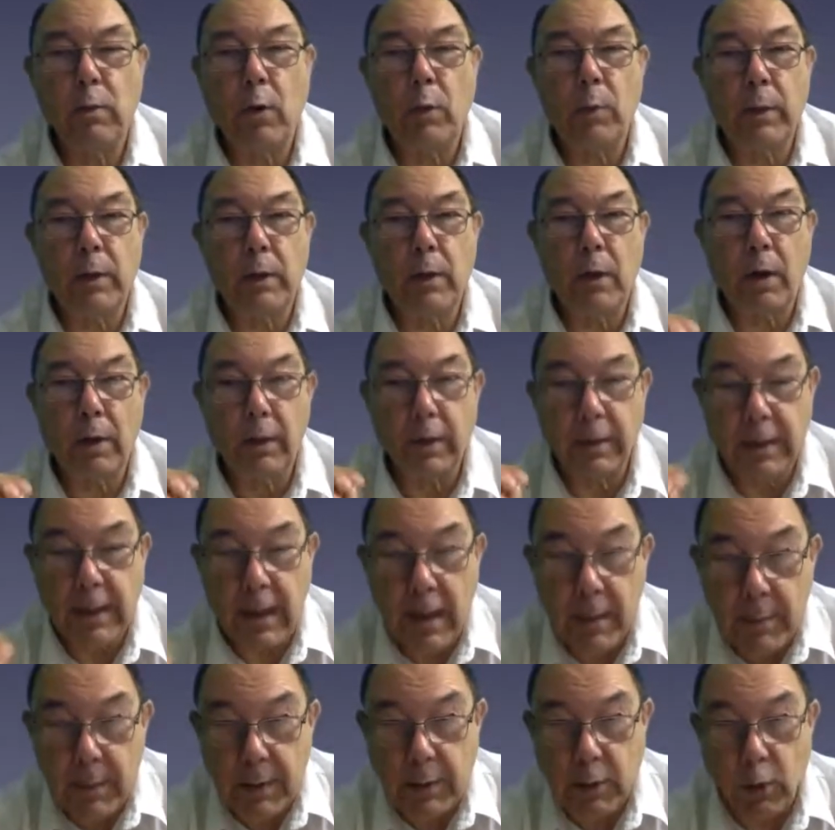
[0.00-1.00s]
what we call a
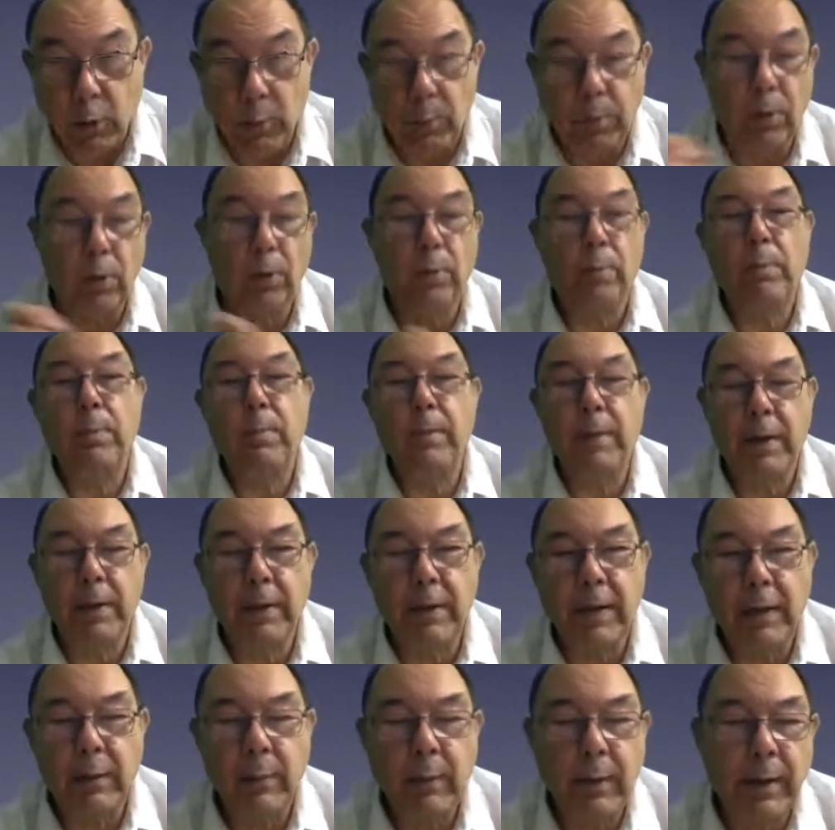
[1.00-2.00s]
chemical pulp
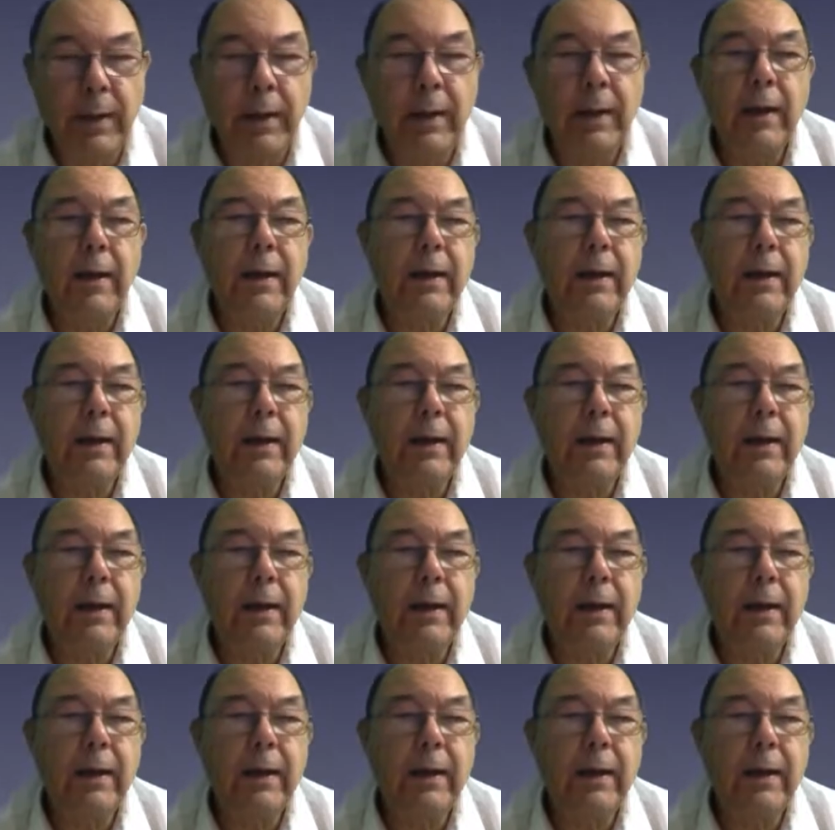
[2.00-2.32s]
made that way,